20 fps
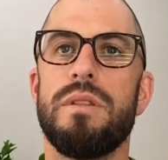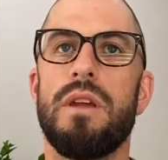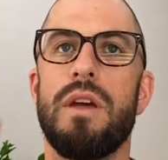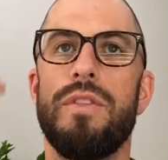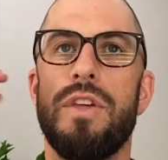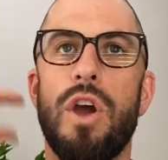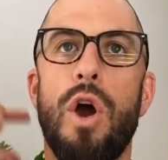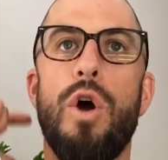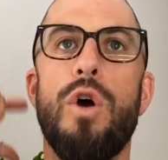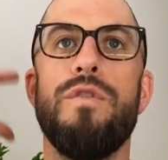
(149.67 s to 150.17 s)

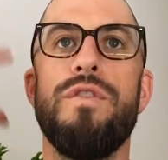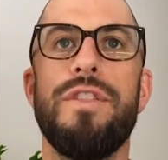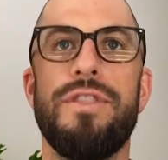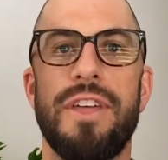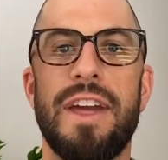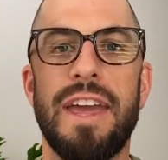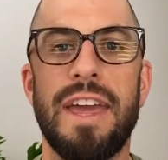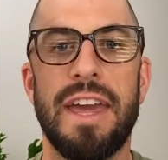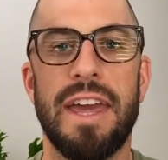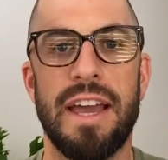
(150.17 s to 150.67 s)
the
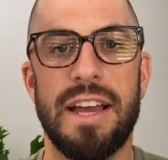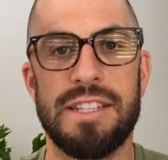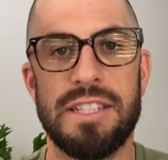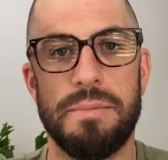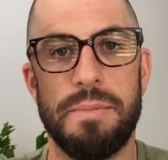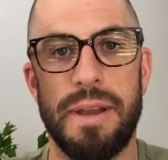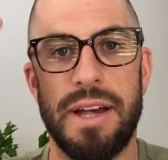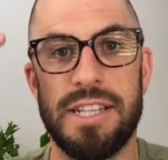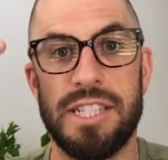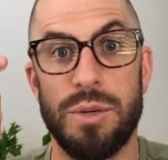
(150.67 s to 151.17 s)
overthinking is a
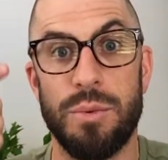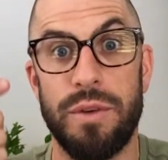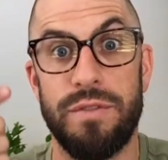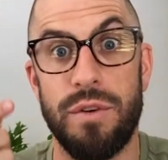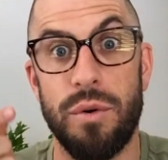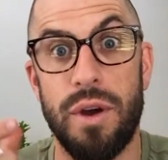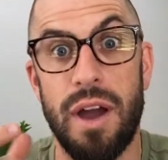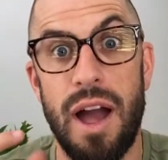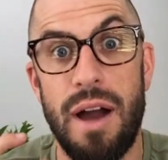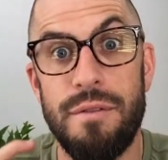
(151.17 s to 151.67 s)
place that we feel
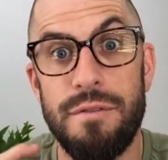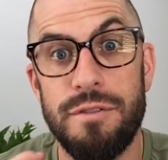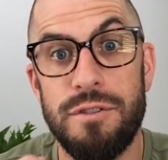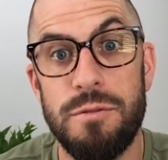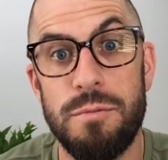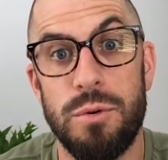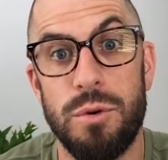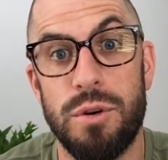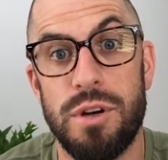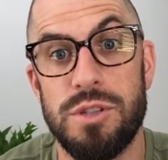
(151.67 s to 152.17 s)

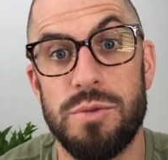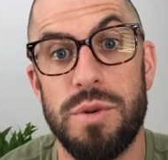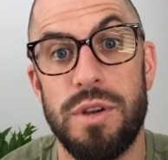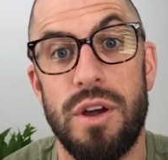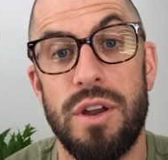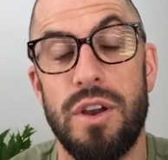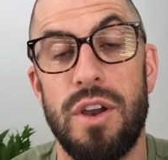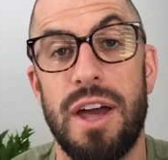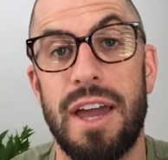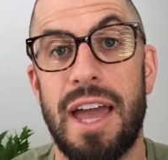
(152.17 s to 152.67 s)
comfortable because we
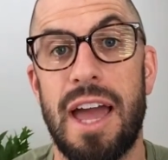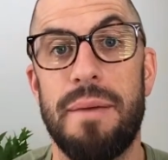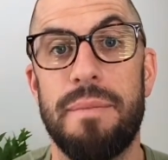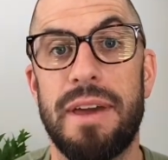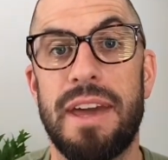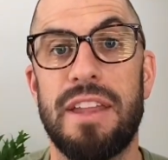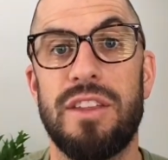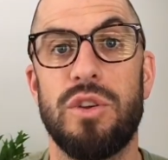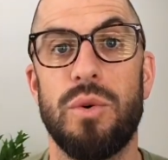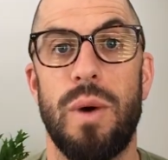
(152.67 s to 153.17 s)
don't like
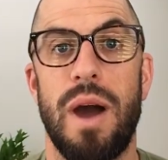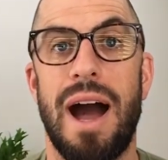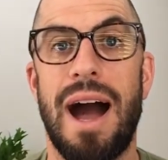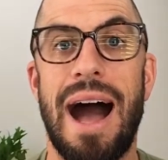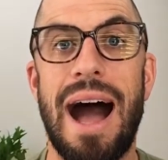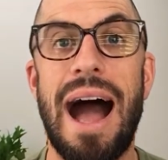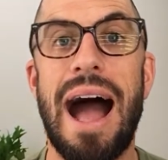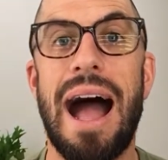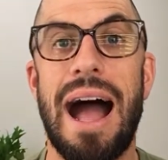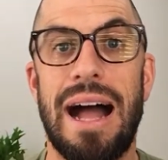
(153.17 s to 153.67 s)
coming into our
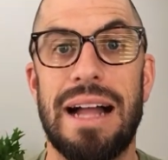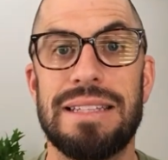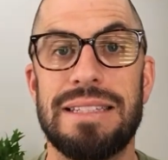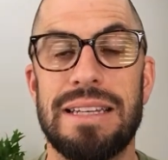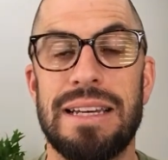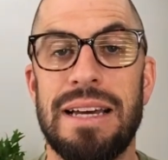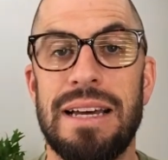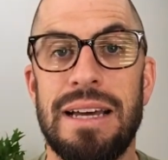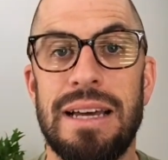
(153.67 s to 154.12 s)
heart